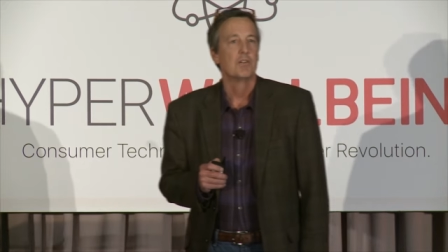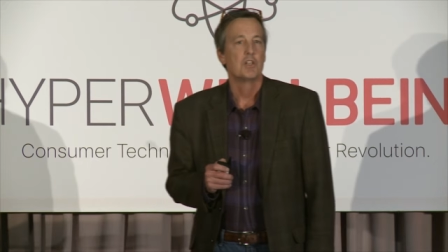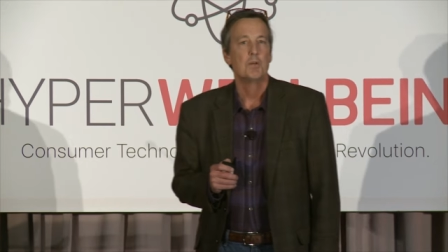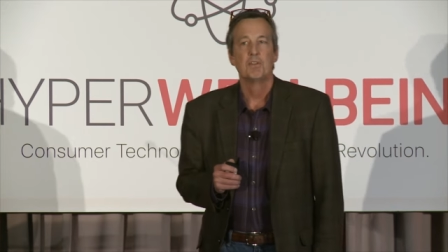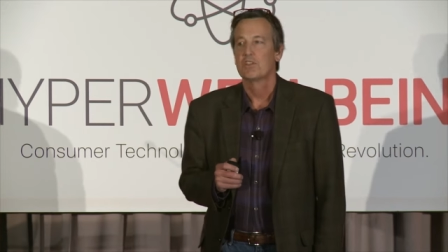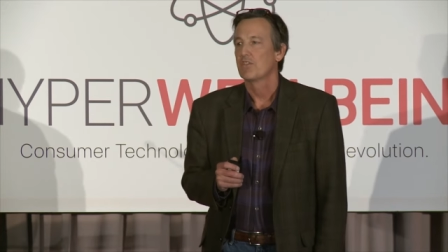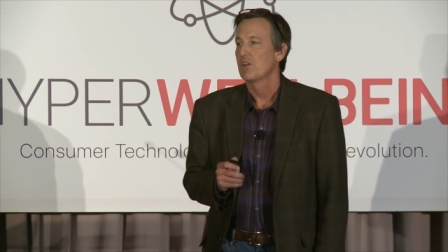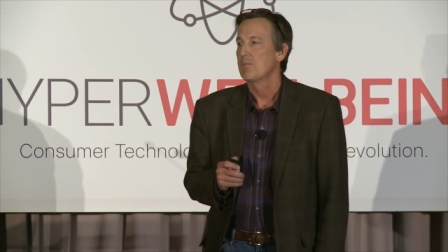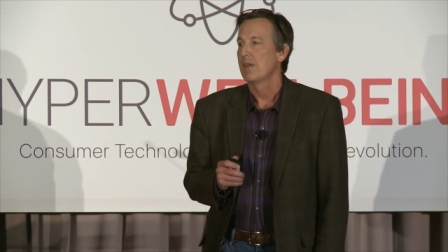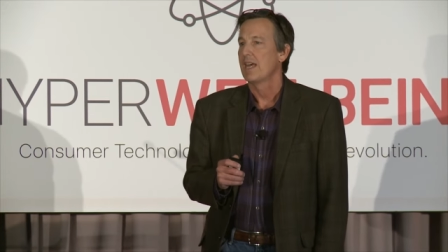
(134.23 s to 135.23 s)
humans are
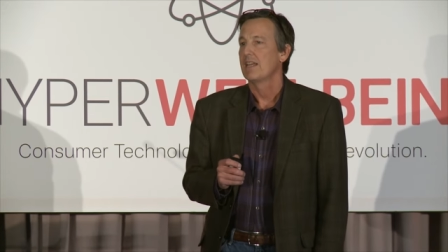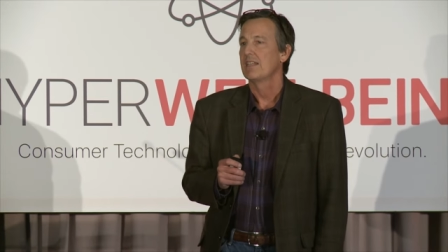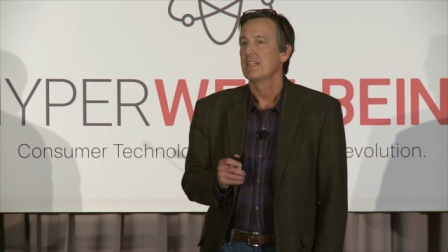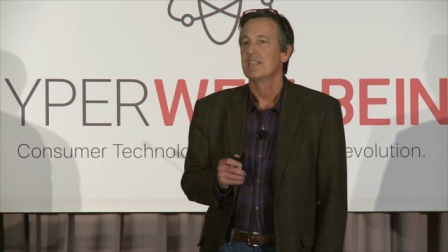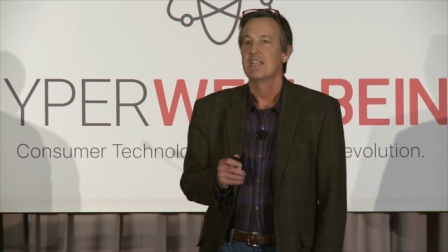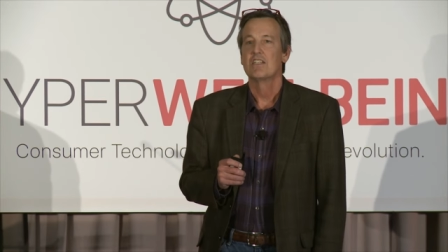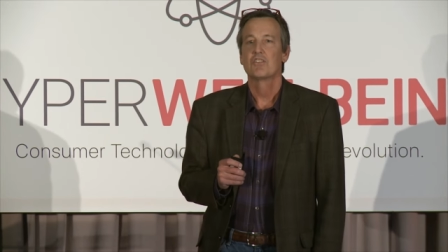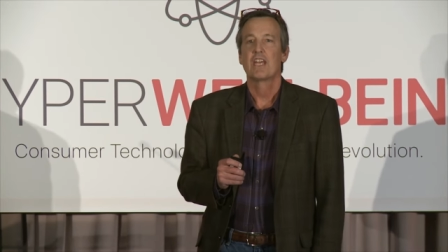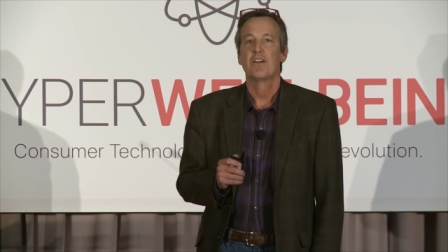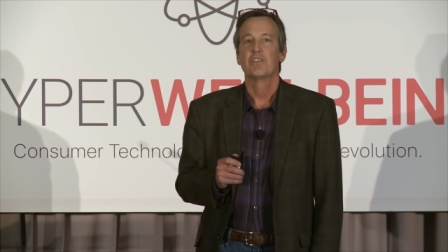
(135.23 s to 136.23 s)
very bad, they, they
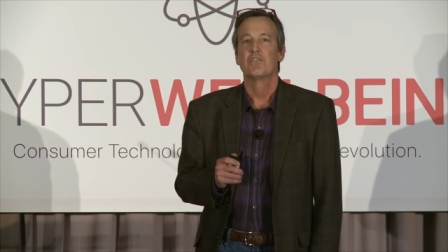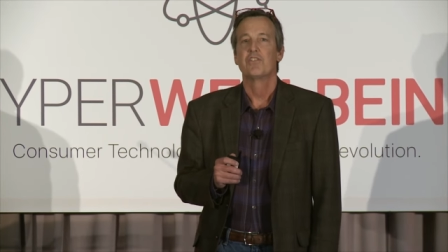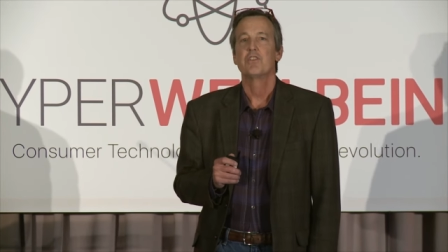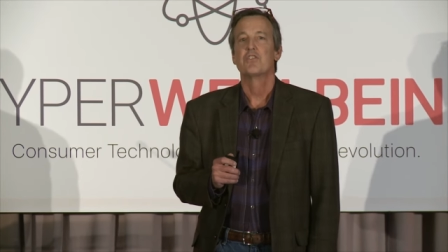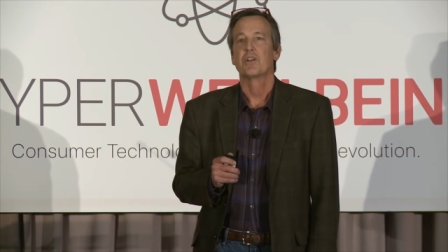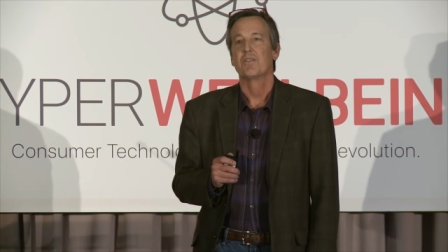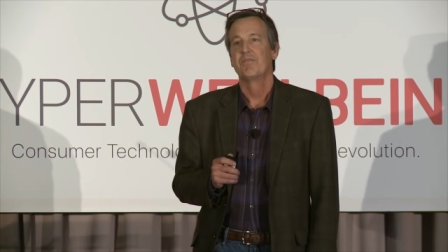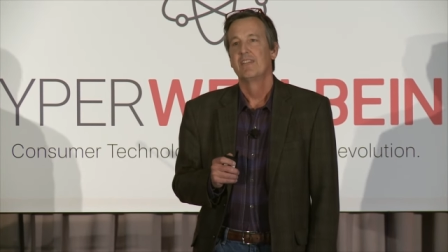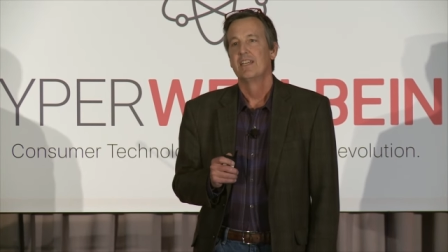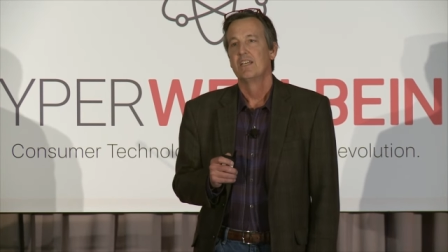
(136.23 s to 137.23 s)
discount the future
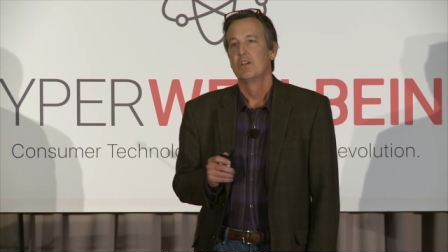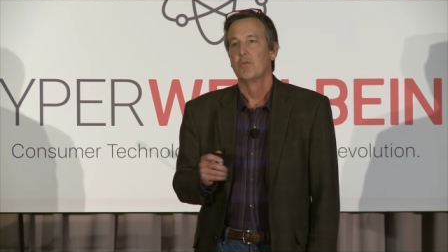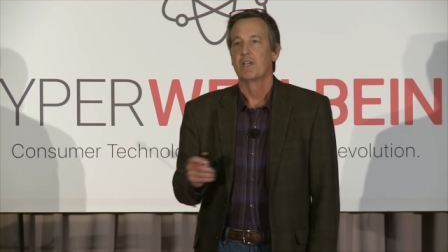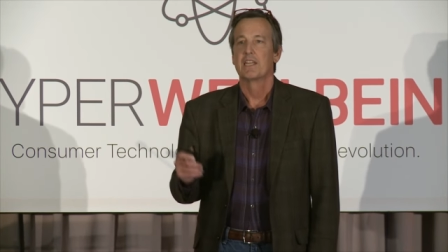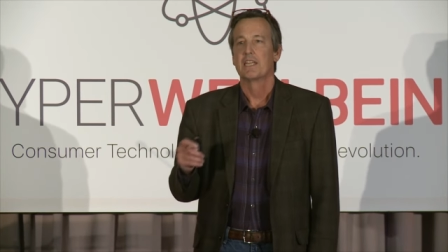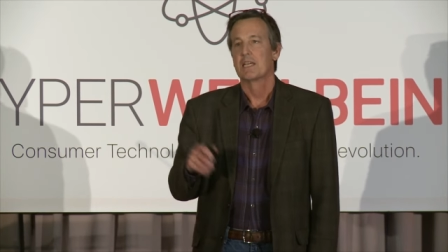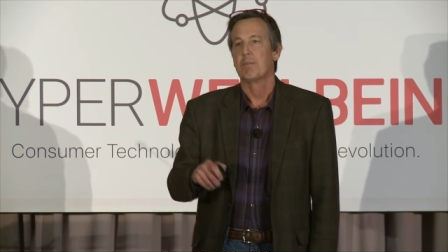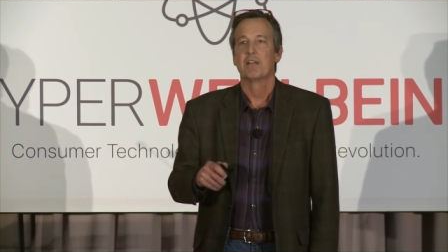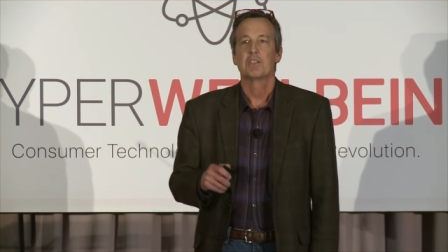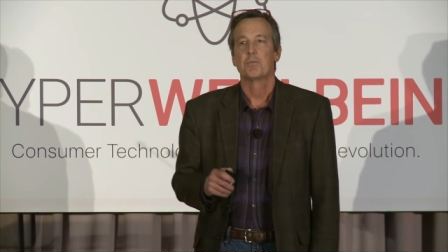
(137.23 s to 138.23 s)
when they think
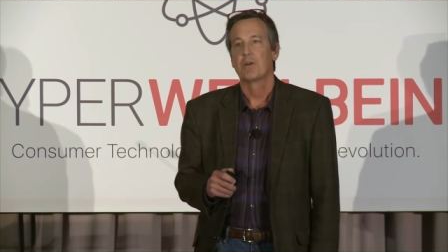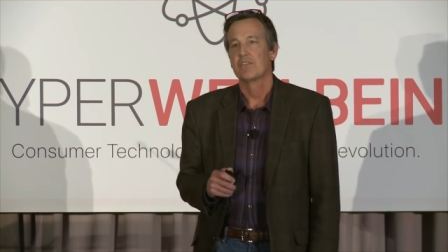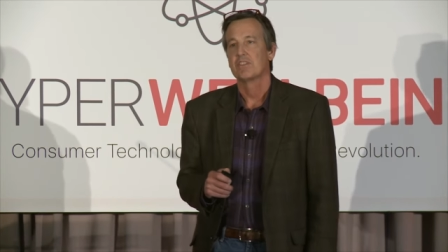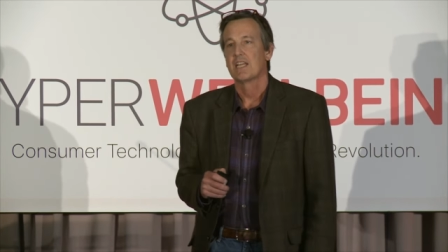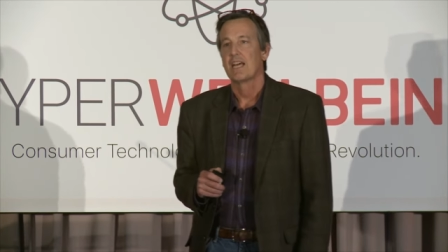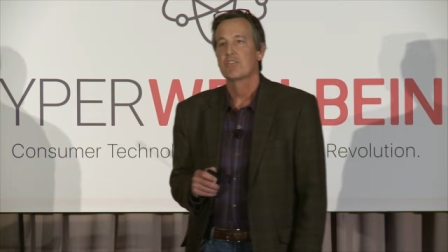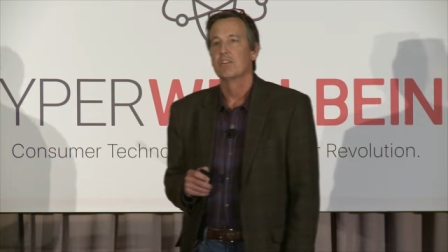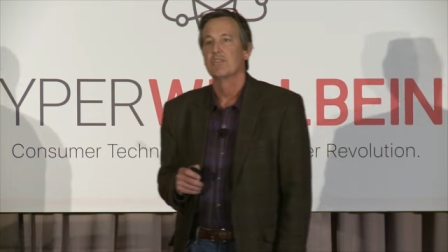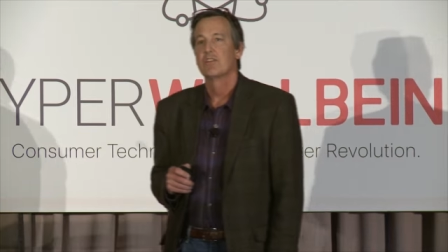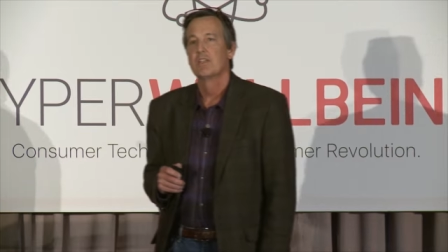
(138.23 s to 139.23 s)
about their present
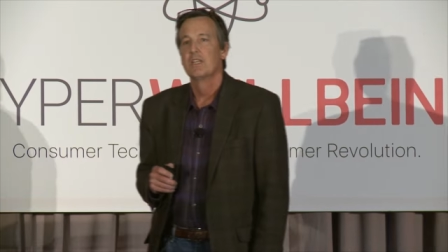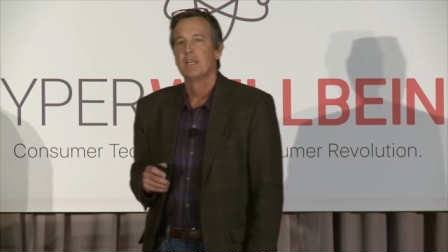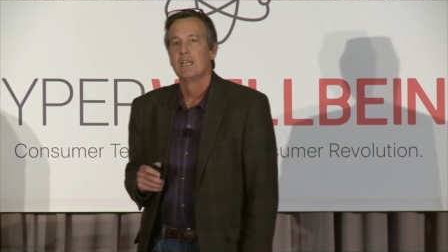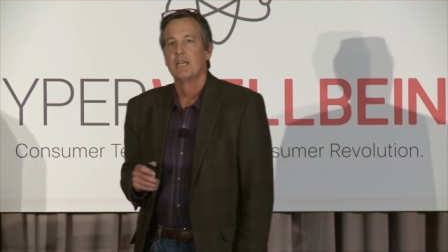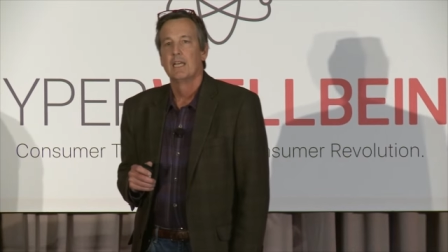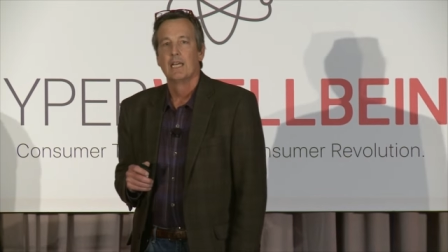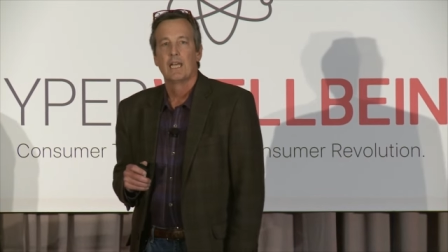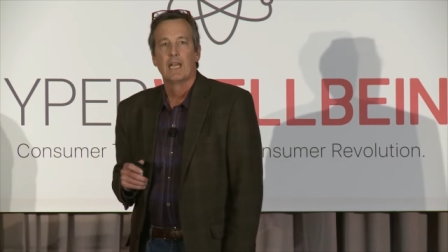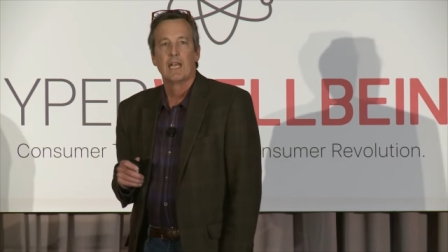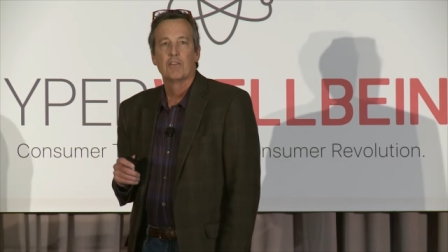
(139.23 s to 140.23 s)
actions.
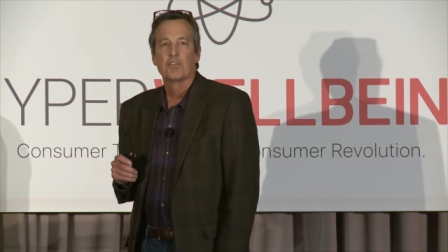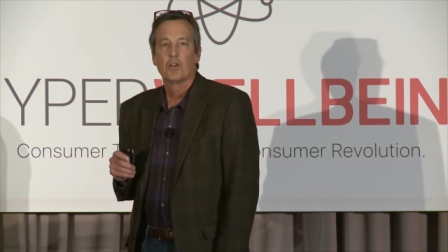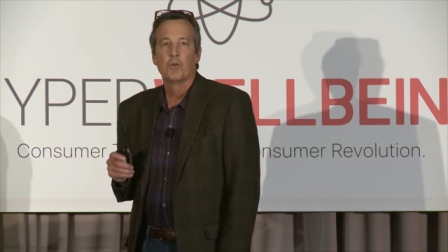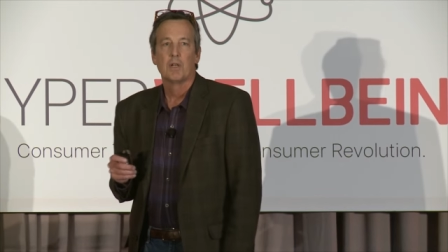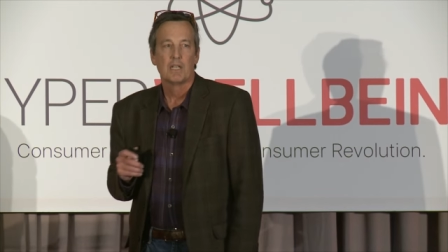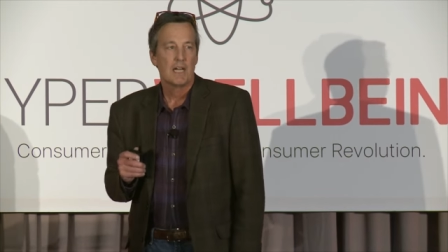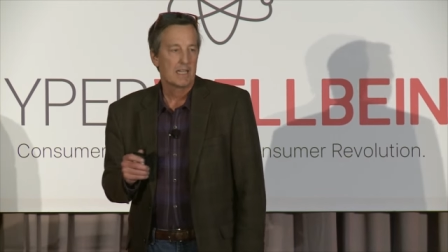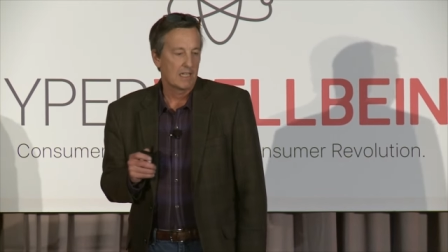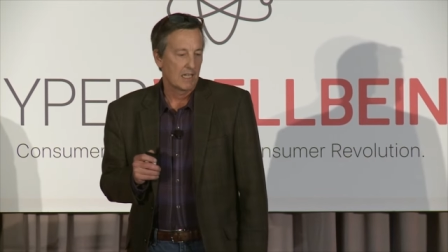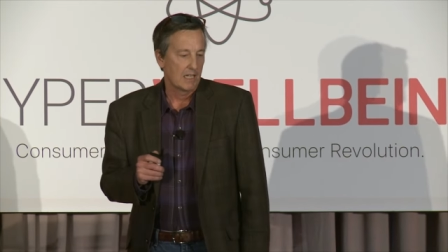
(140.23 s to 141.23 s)
And so, a
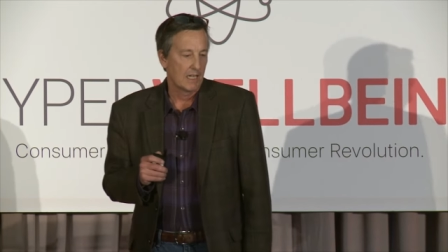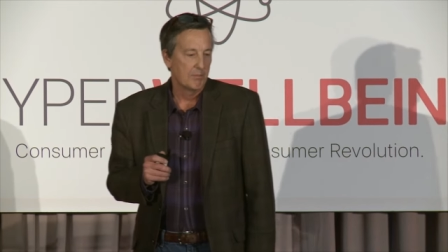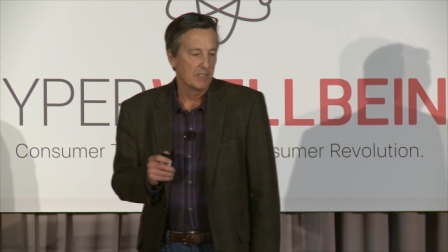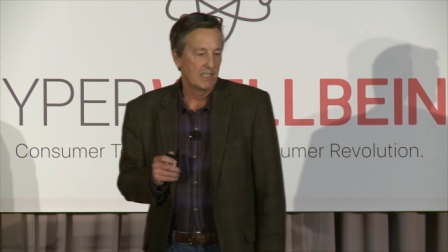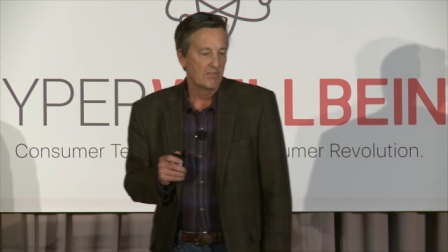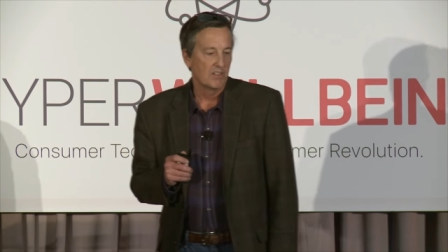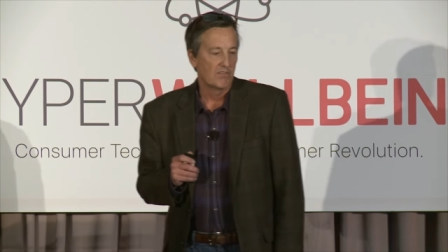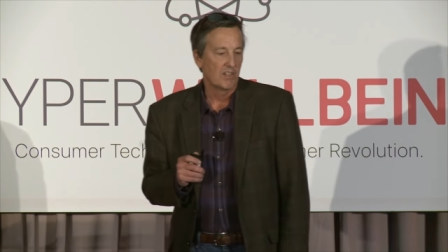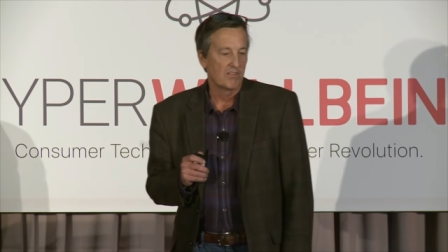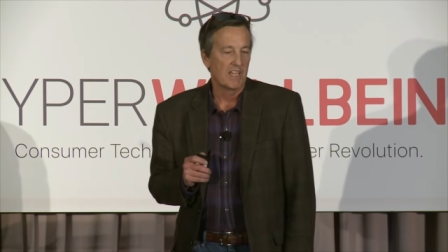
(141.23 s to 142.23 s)
lot, I believe,
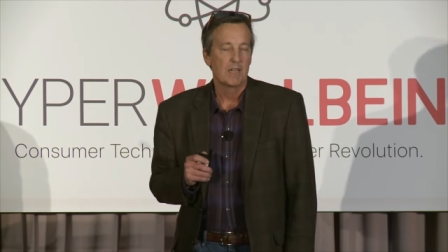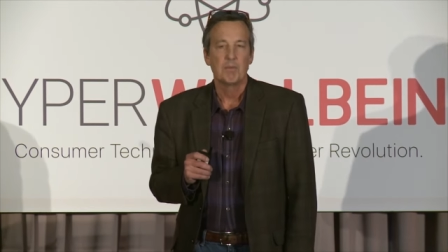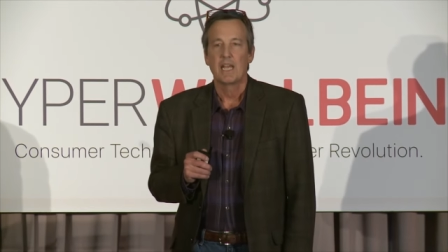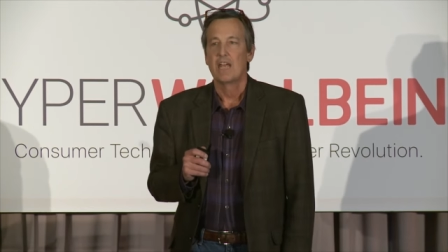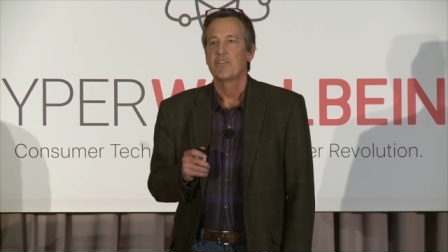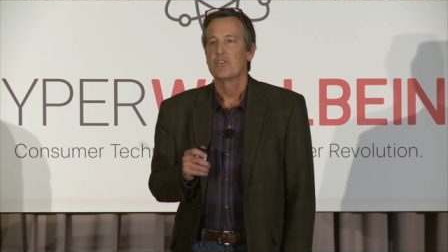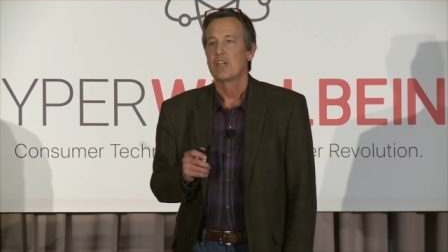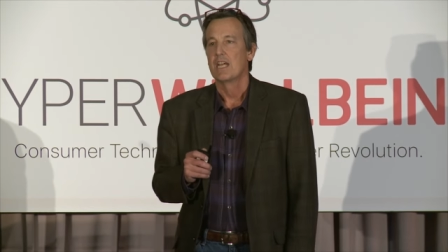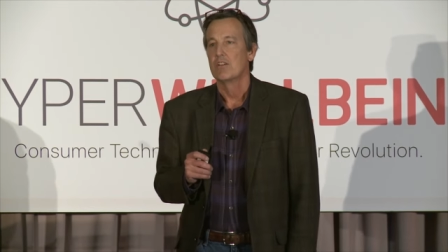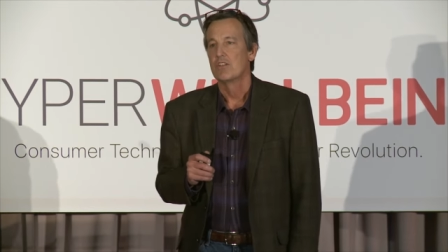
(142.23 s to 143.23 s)
of, of getting behavior
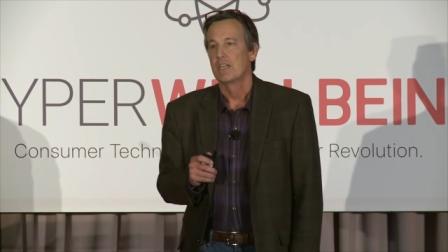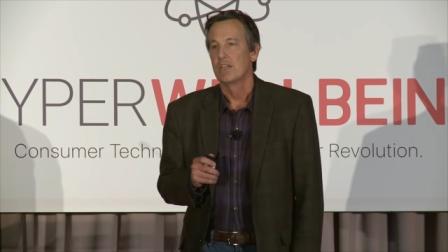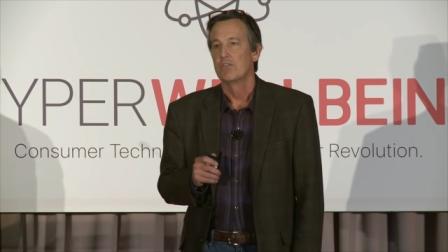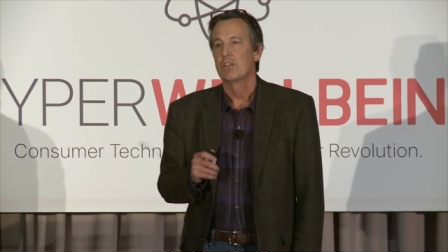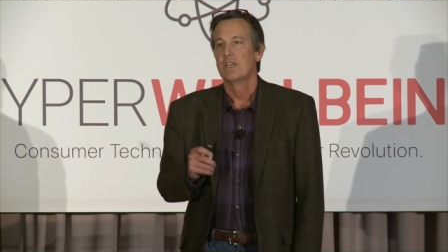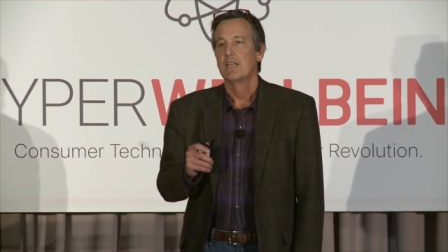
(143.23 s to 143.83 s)
change is